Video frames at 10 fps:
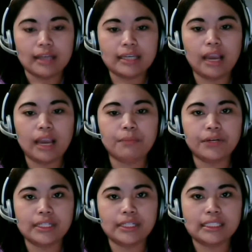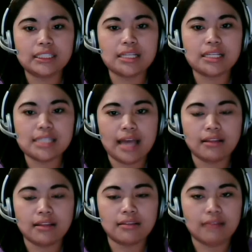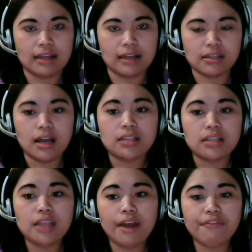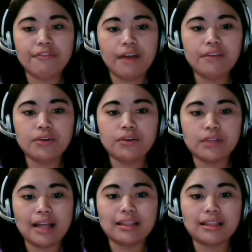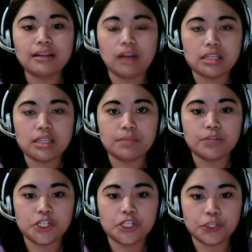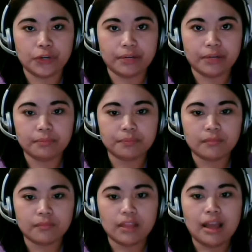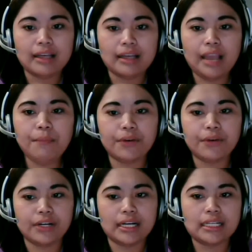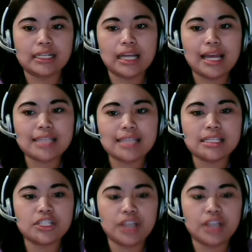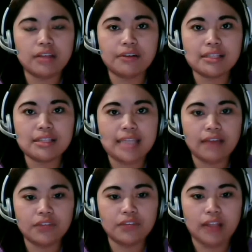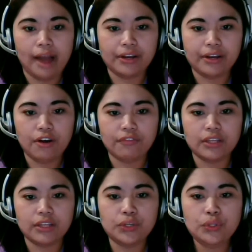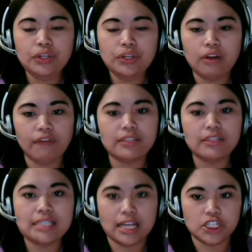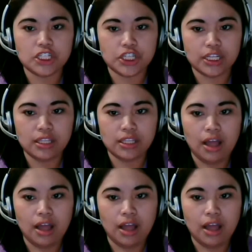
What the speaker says: Kay Bernard said that they are very good at the glossy brochure. Kay Bernard is the General Secretary of the Union of Detention